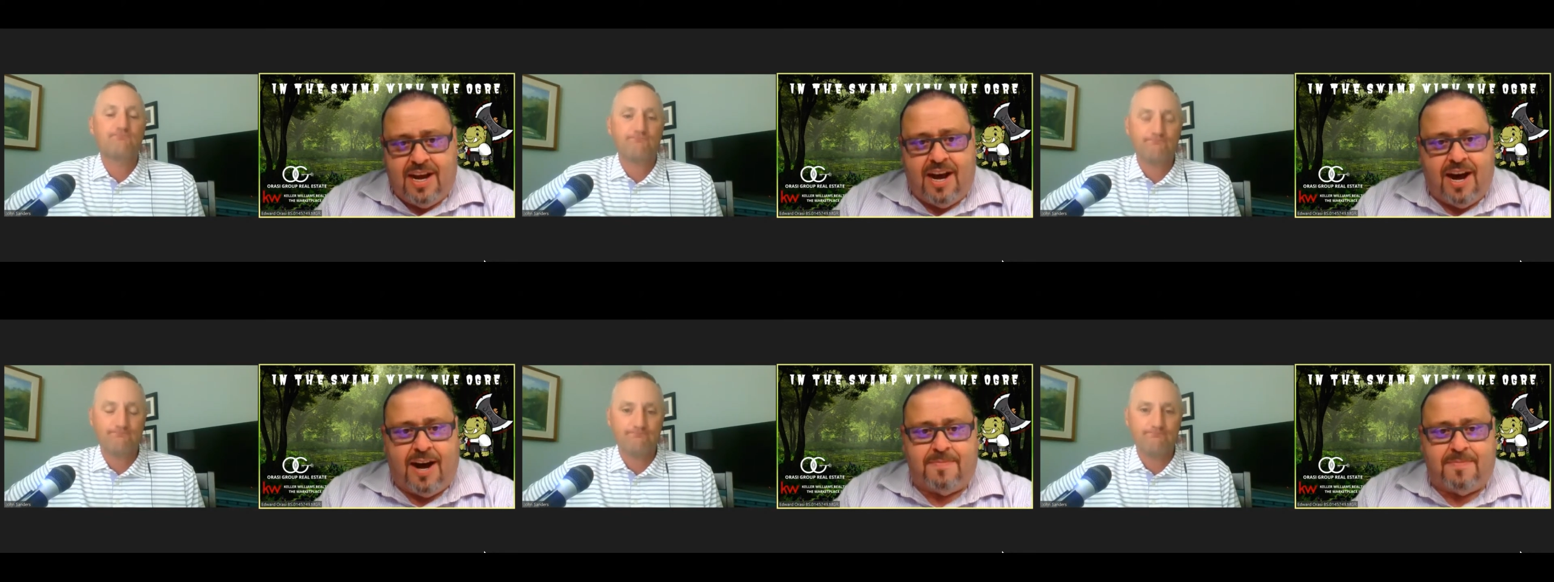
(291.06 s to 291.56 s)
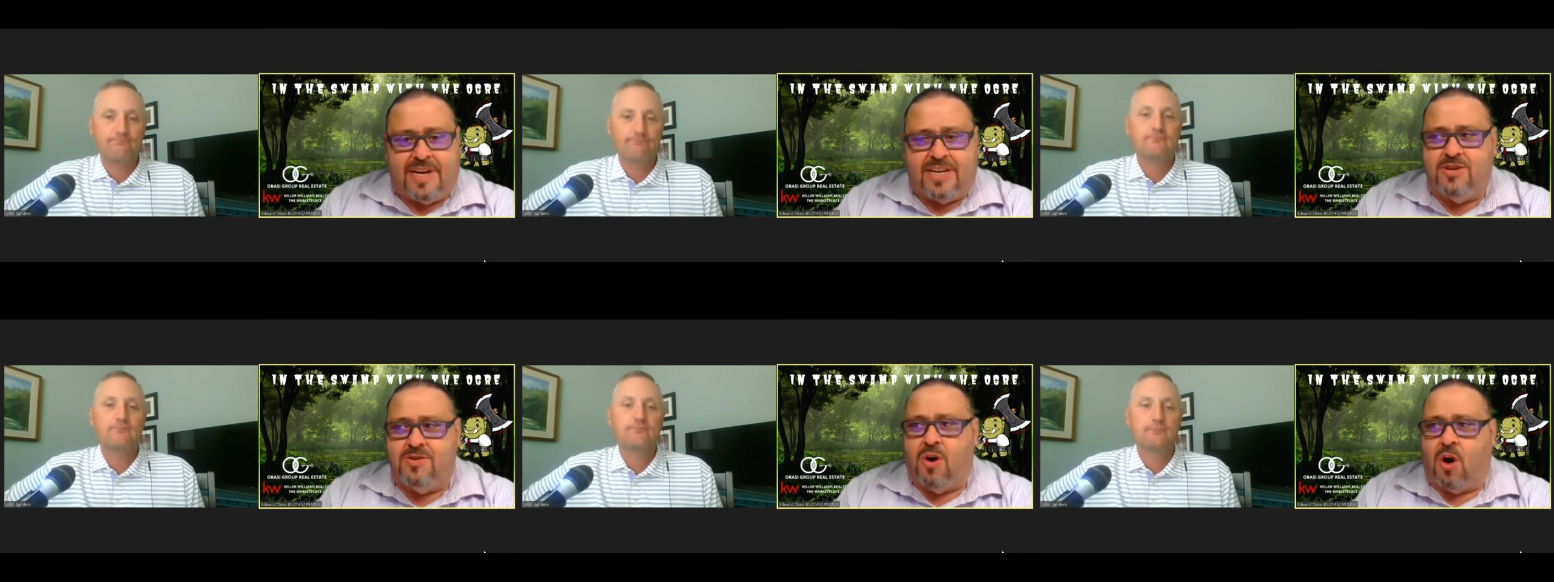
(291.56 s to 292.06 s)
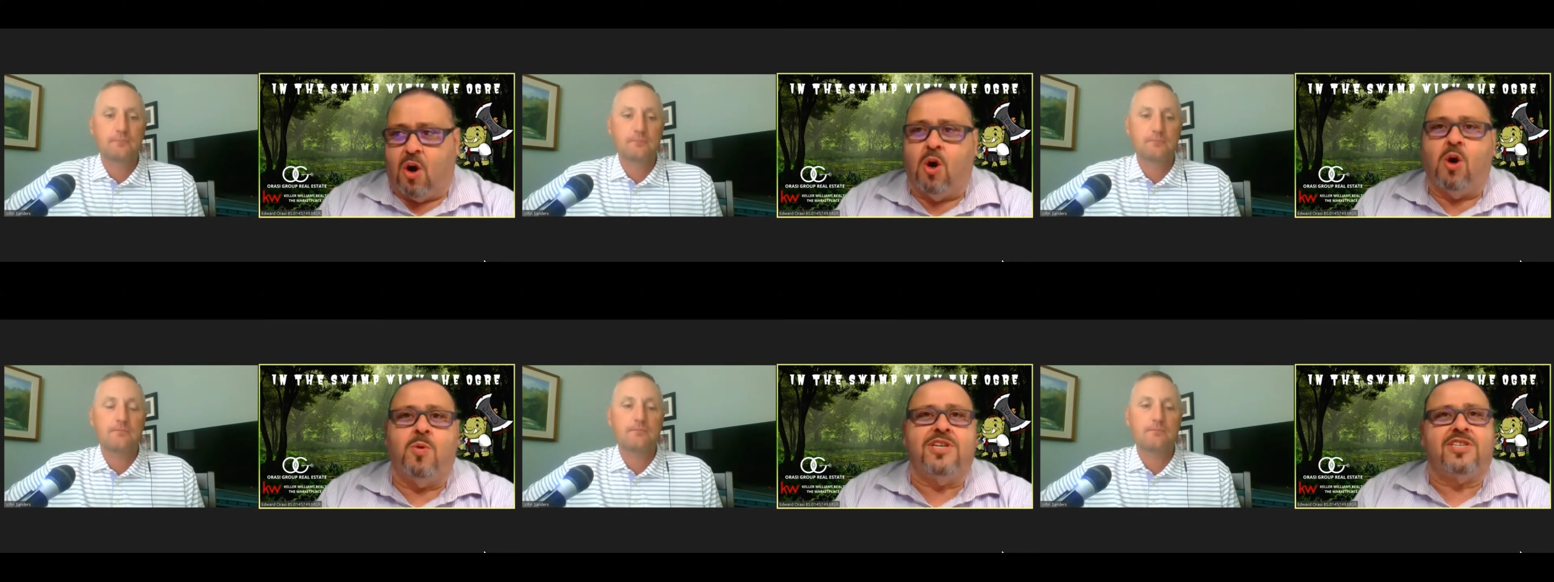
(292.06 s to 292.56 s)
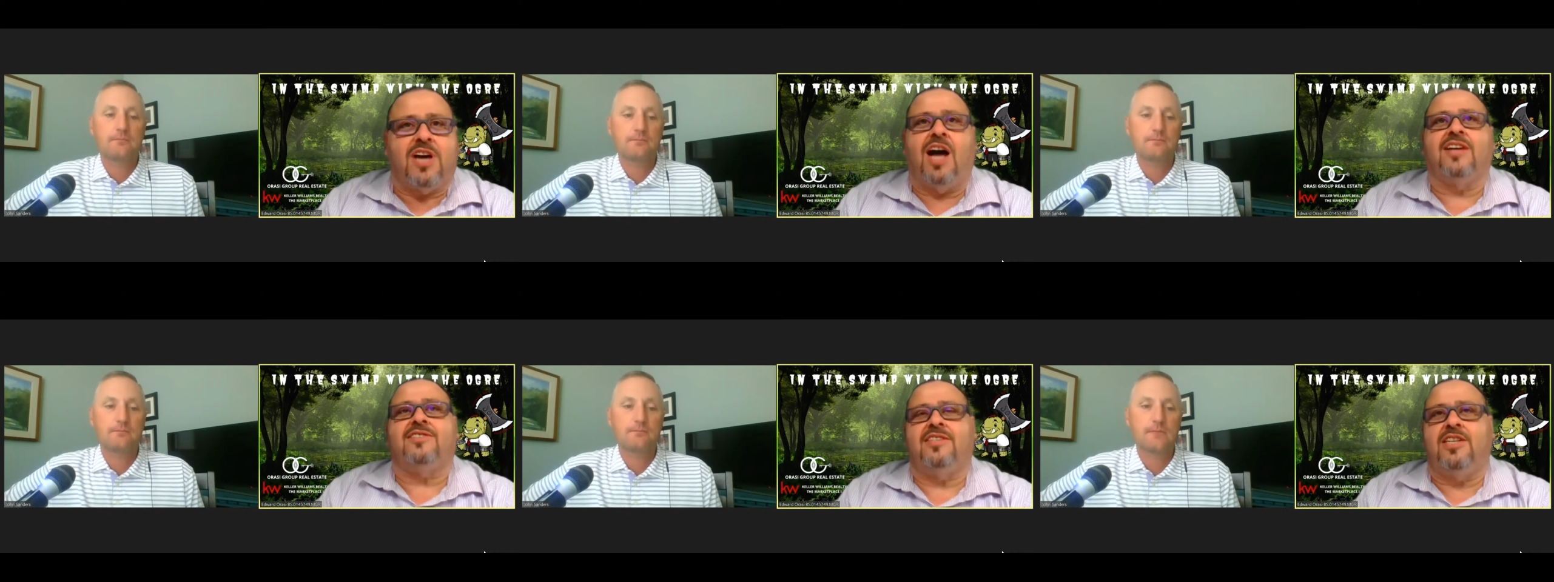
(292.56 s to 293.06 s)
Speaker 1: um, and you are always
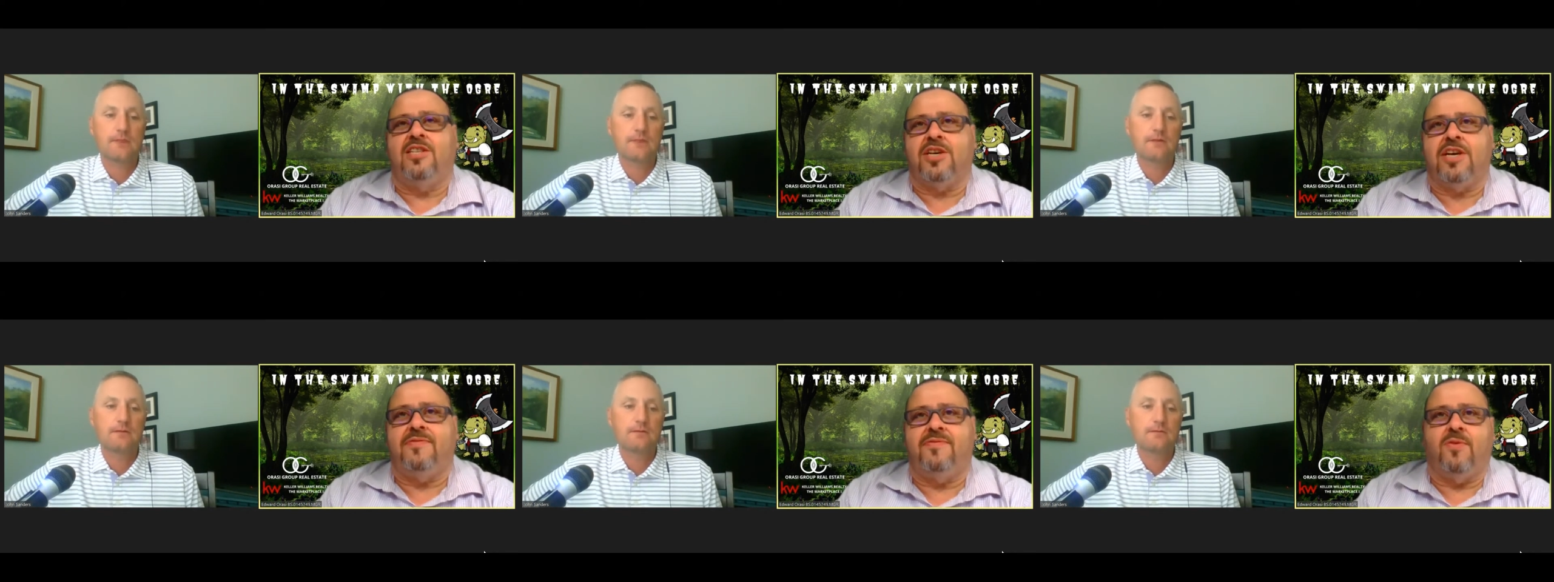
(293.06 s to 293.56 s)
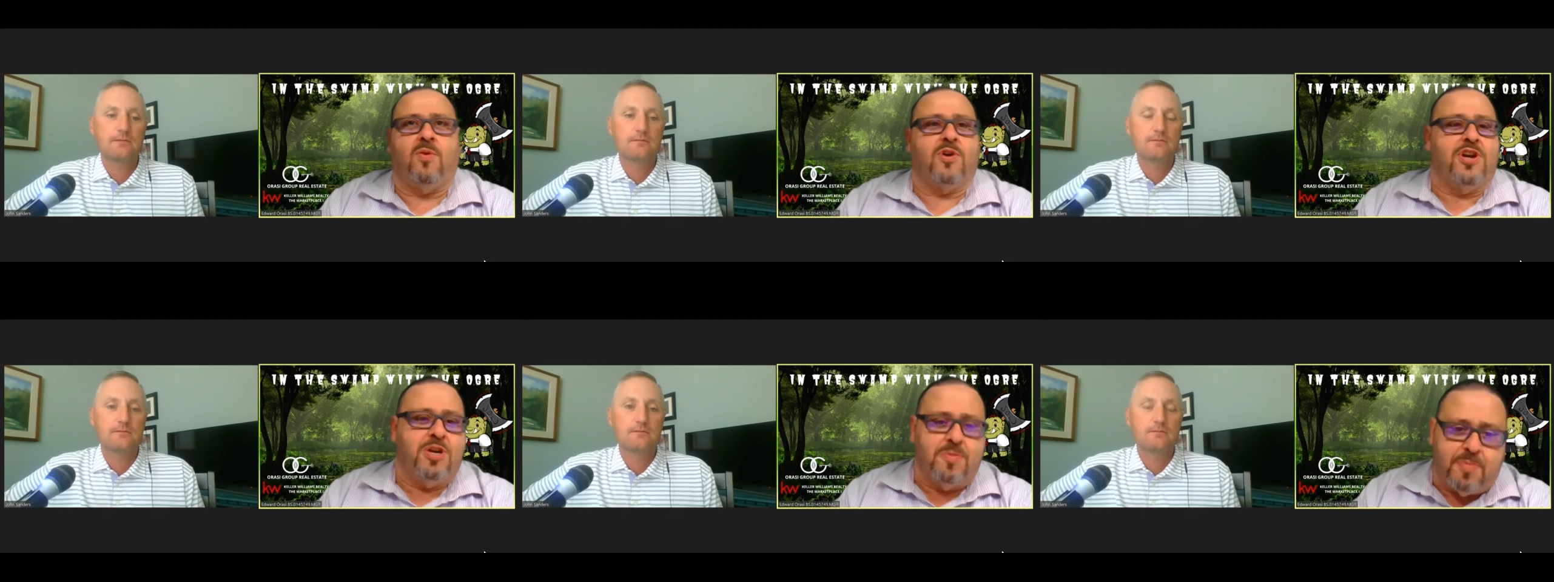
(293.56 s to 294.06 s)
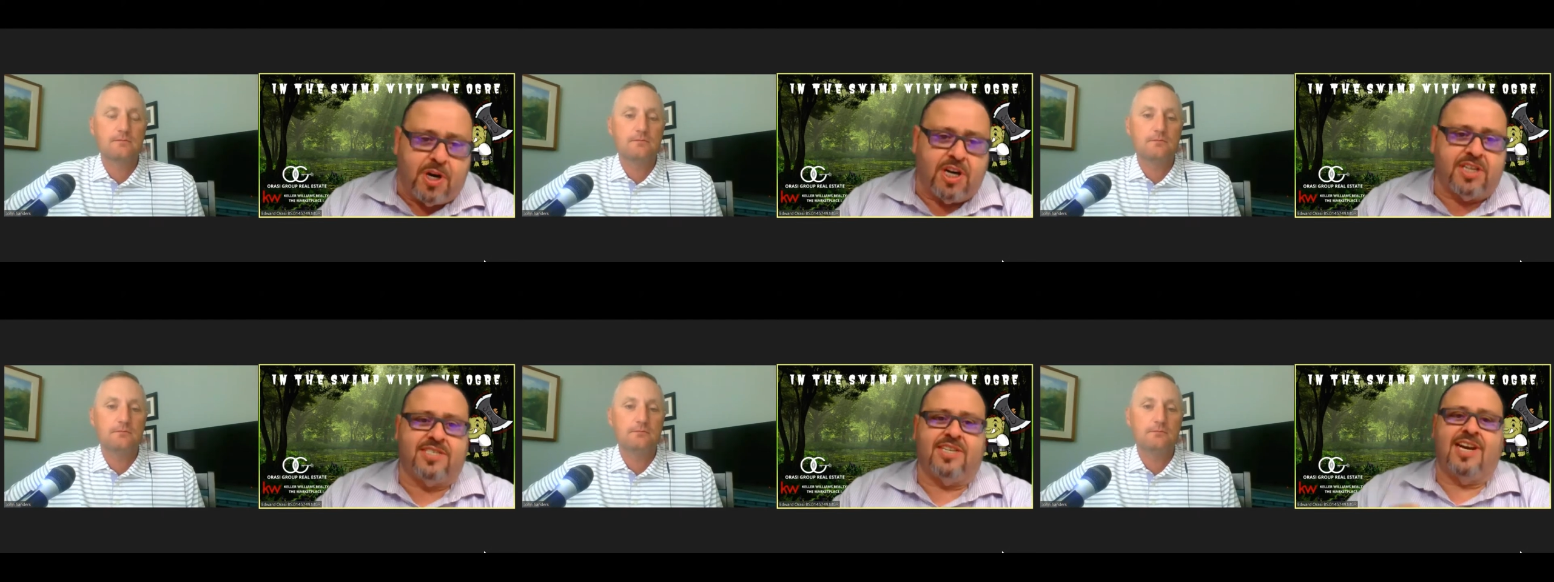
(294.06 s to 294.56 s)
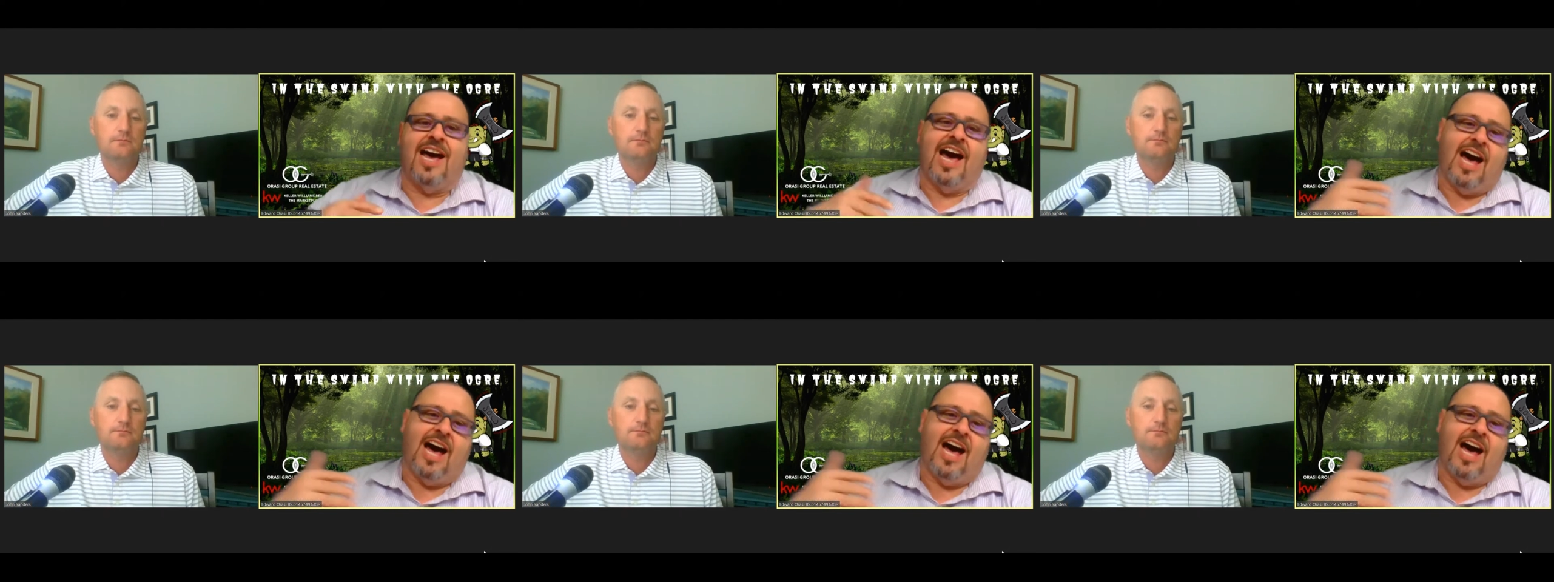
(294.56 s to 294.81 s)
constantly looking for new books,